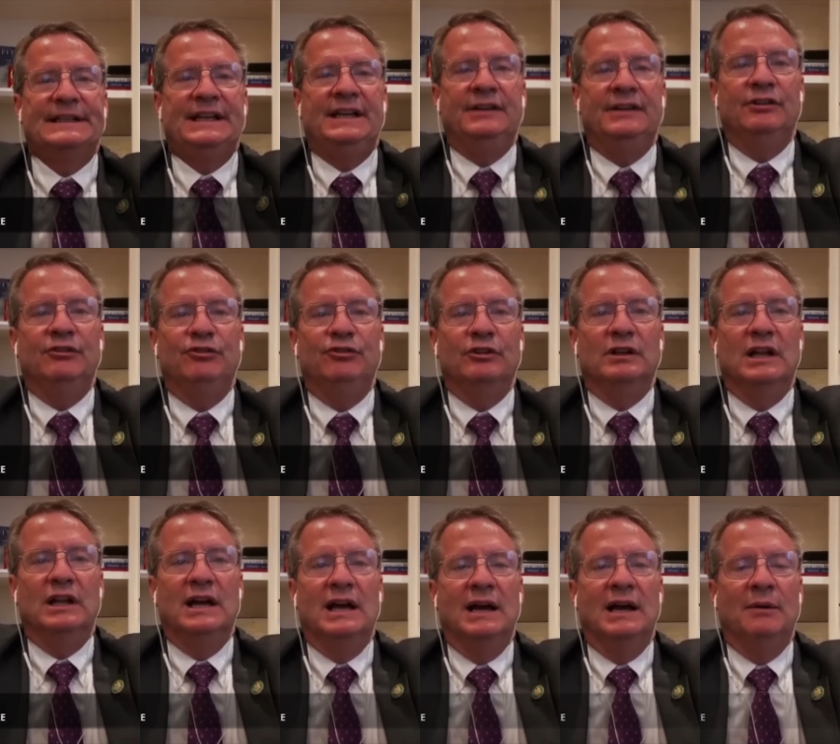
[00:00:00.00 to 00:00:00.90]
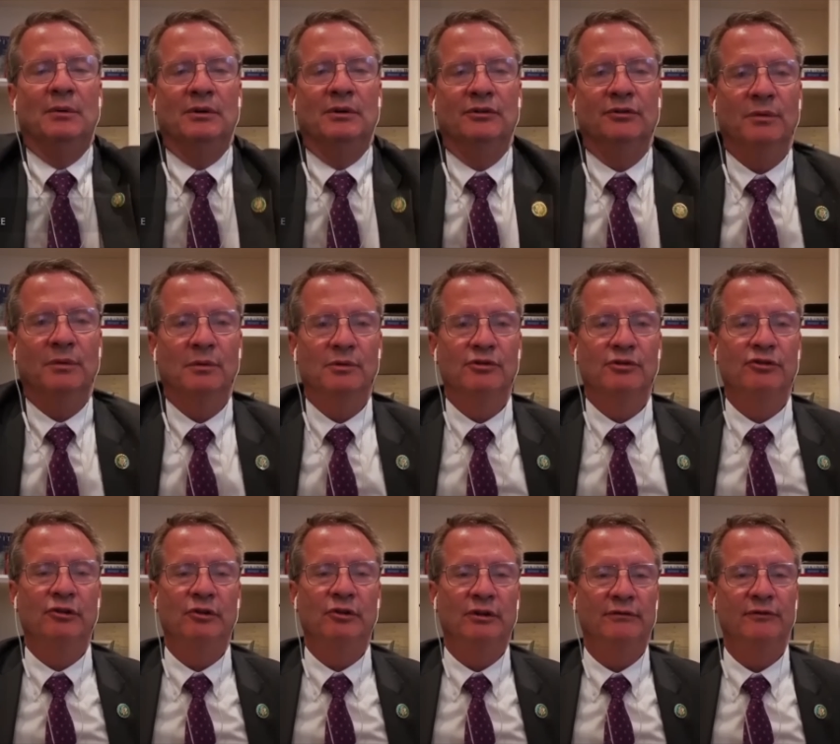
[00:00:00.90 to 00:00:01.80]
end of July, where it's what we're
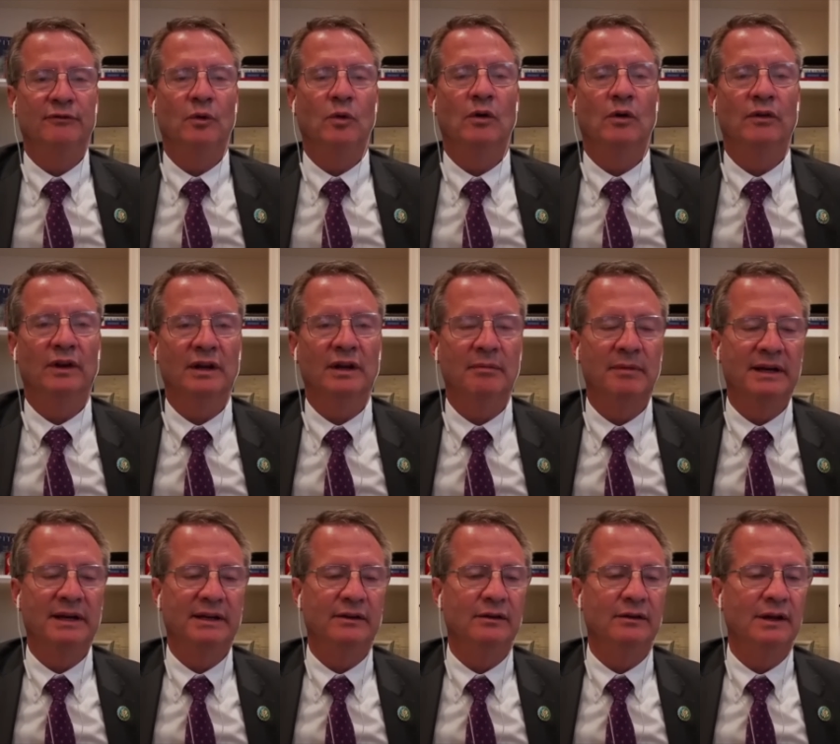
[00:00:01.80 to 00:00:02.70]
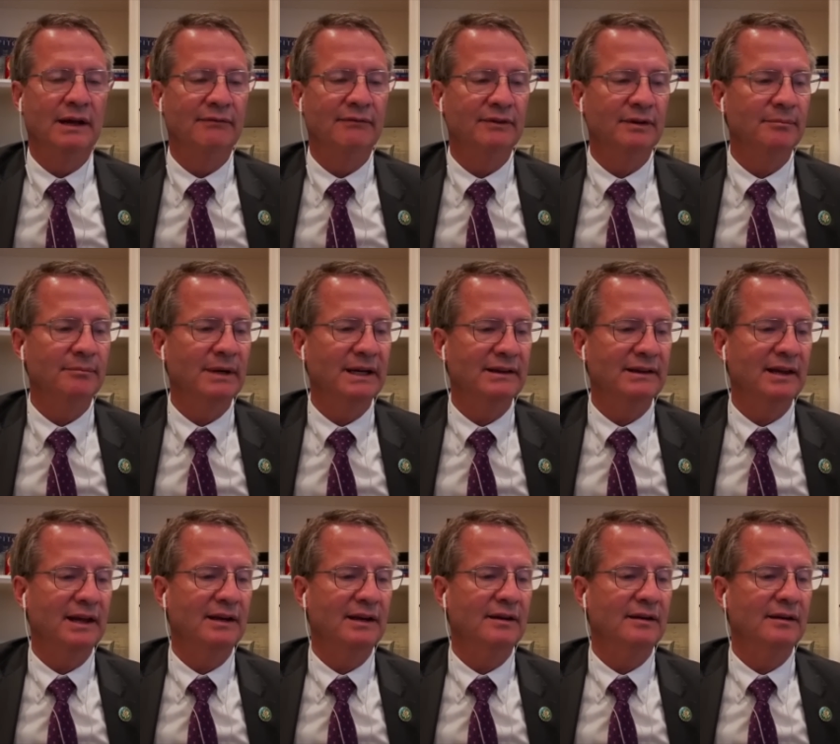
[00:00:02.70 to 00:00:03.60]
shooting for, and the committee will have to make
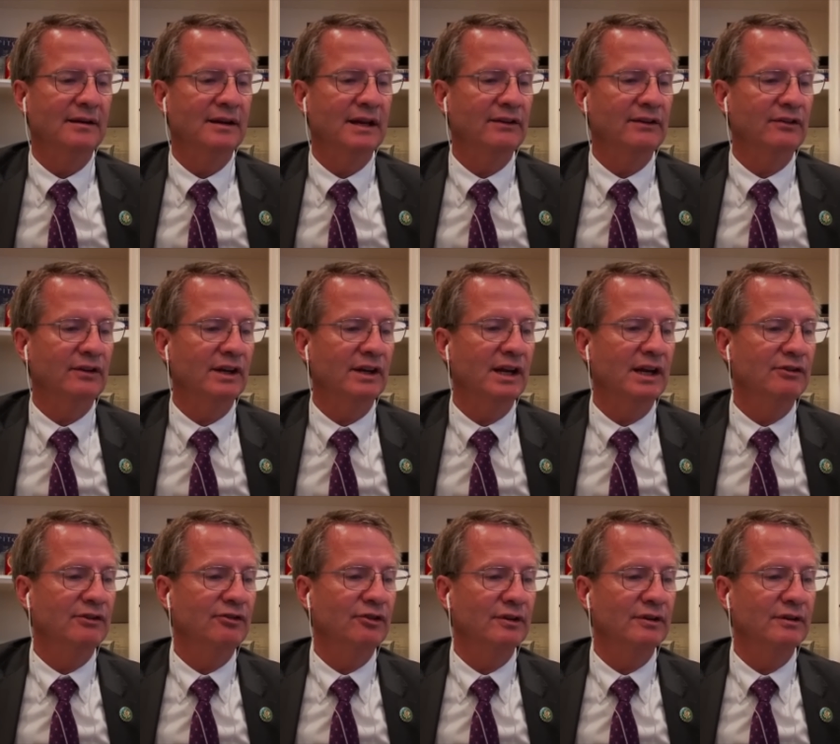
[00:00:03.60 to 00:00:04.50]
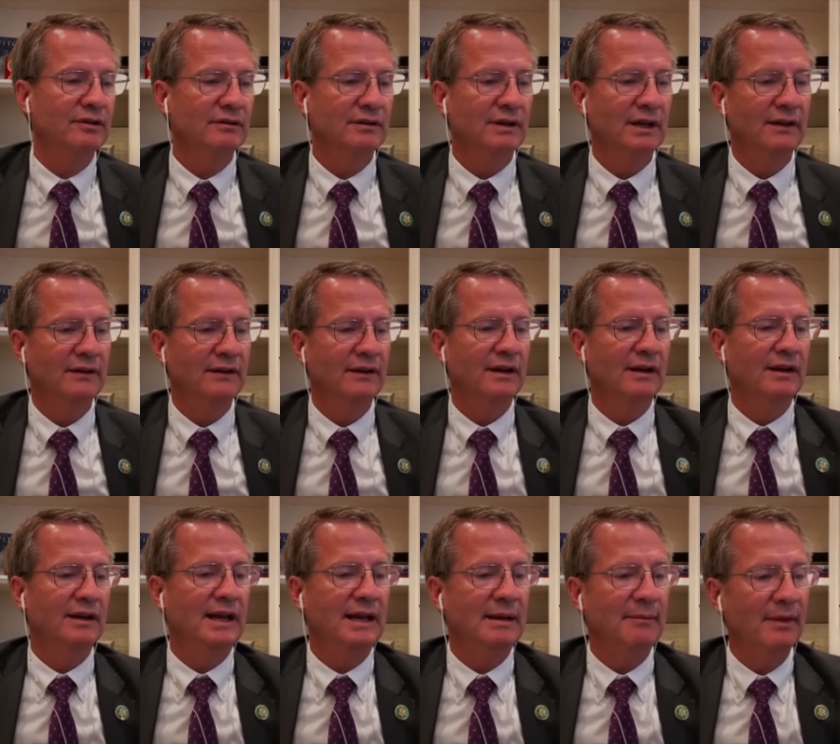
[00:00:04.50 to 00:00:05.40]
that designation and
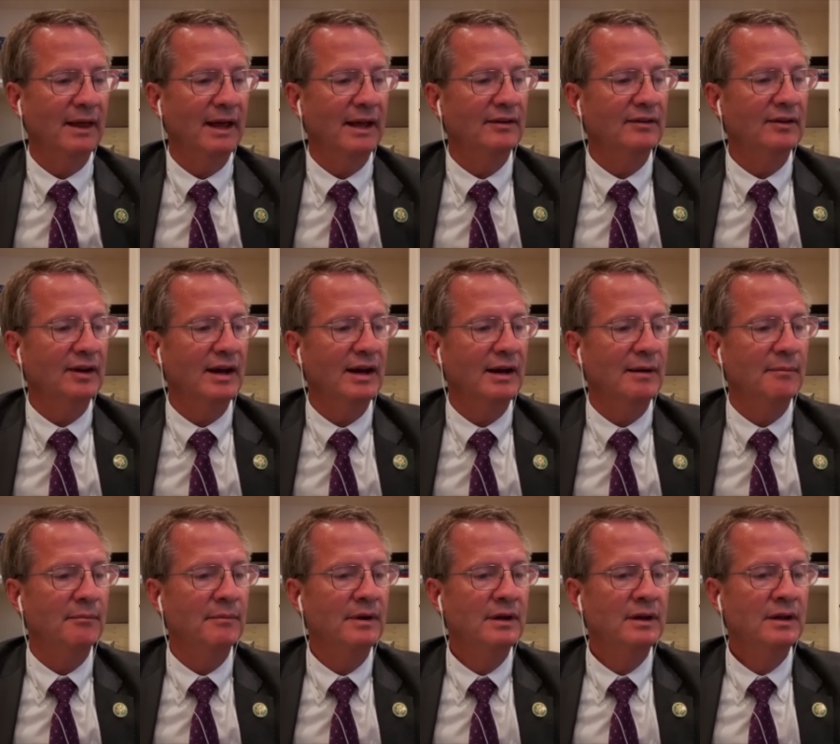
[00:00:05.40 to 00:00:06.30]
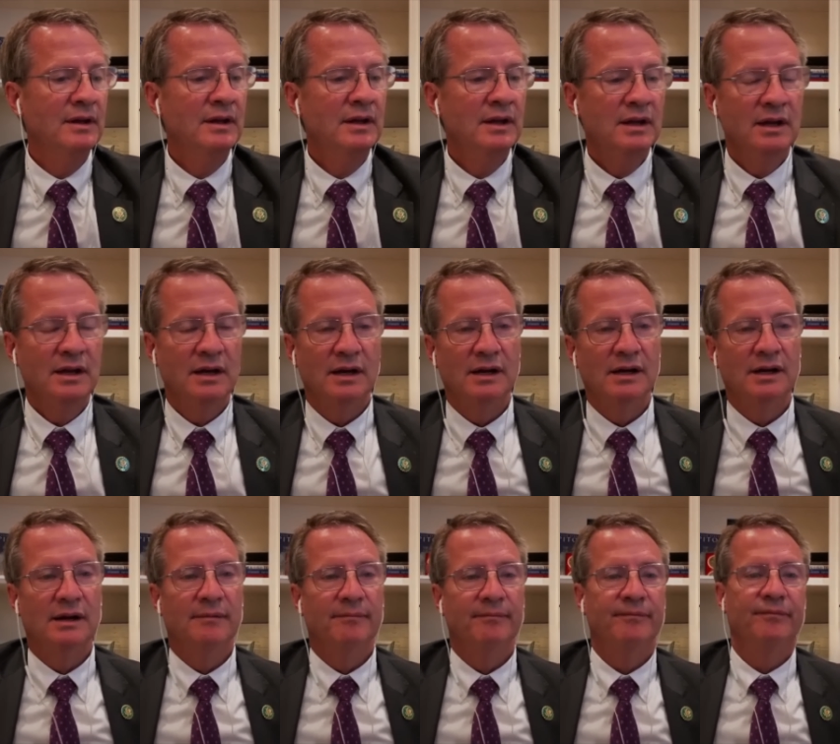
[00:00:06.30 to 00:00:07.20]
name that time
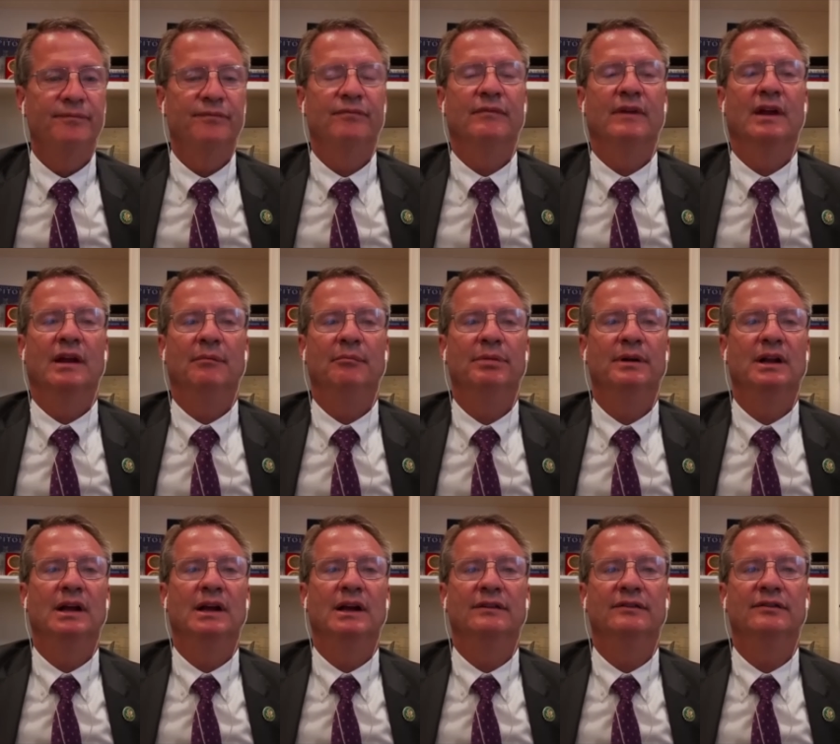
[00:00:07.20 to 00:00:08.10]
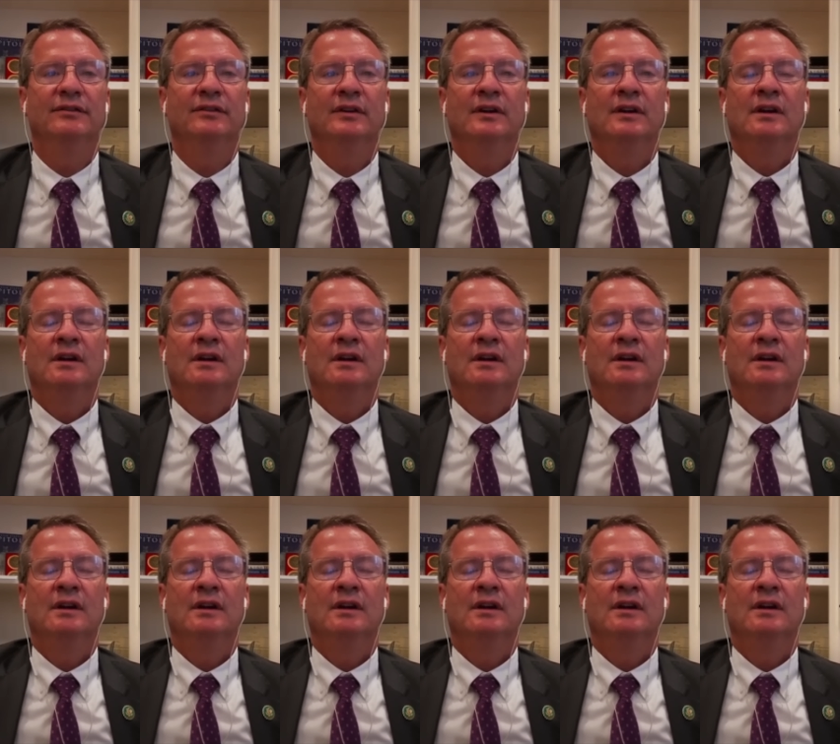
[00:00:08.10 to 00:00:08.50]
and place.